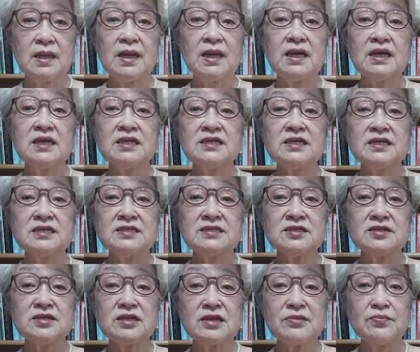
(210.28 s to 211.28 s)
It is
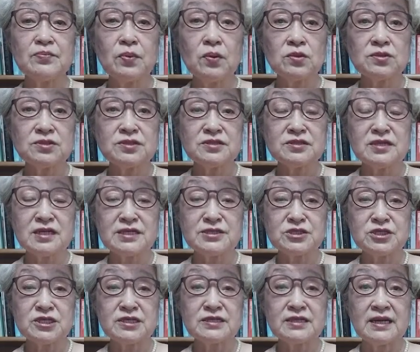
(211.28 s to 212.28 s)
an important
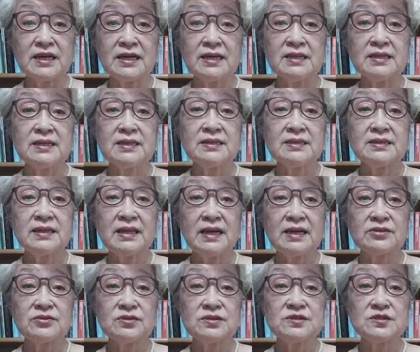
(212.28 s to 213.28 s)
agenda
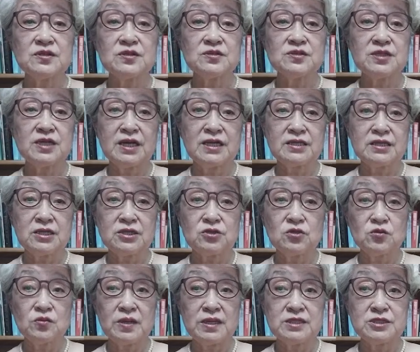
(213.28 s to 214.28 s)
that research and
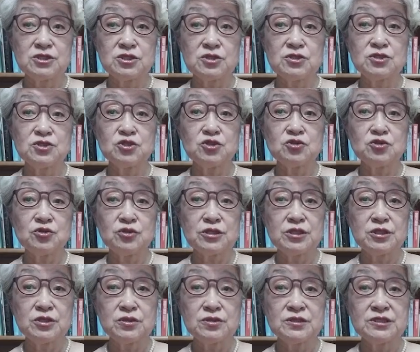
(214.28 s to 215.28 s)
innovation should
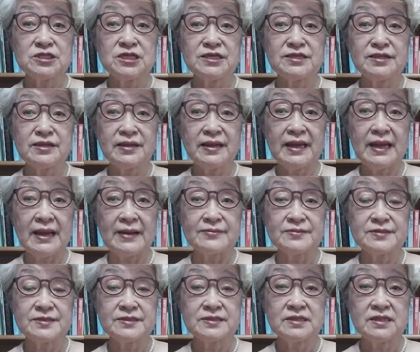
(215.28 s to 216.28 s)
reduce gender
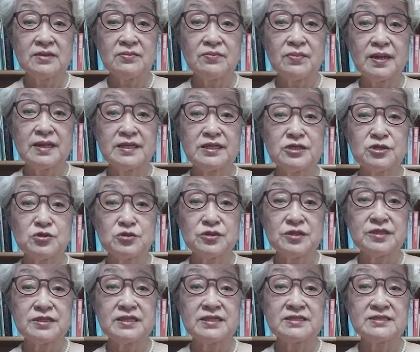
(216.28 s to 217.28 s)
gaps by
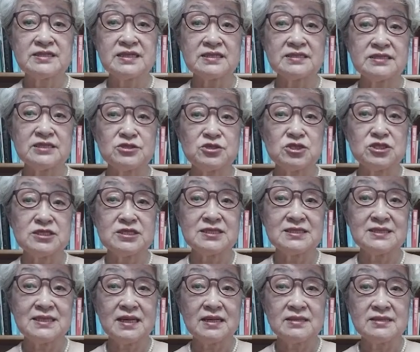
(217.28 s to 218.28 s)
integrating sex and gender
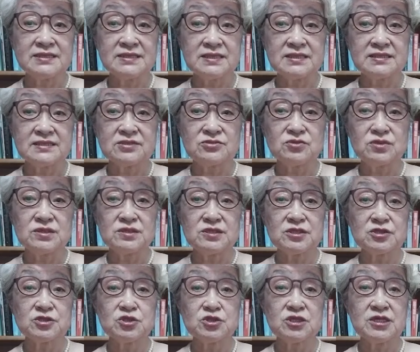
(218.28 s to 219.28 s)
analysis in
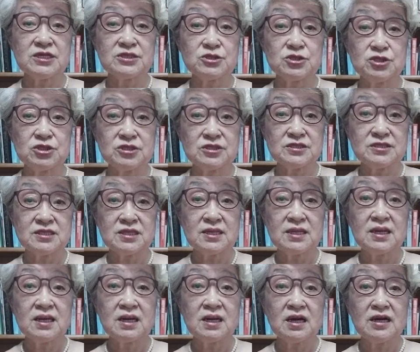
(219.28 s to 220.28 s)
research questions,
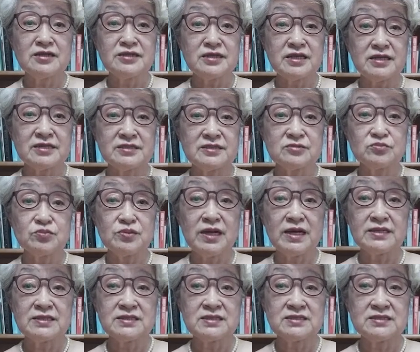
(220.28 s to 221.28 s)
contents,
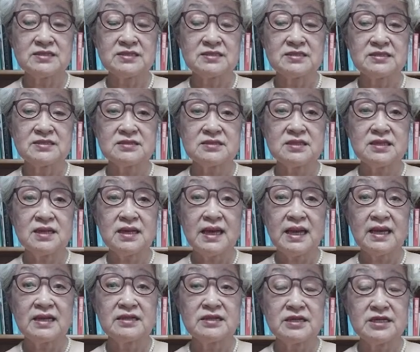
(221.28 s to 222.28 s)
practices,
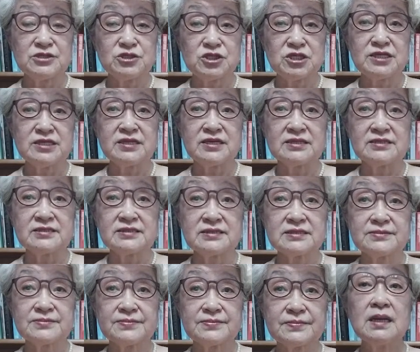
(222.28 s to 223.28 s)
and agendas.
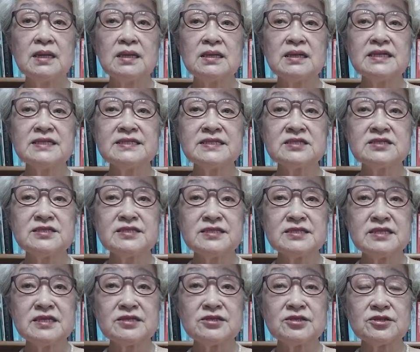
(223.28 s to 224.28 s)
Let's
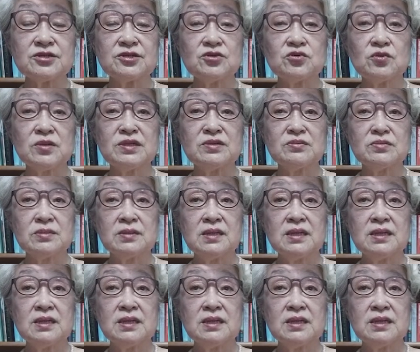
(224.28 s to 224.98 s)
consider one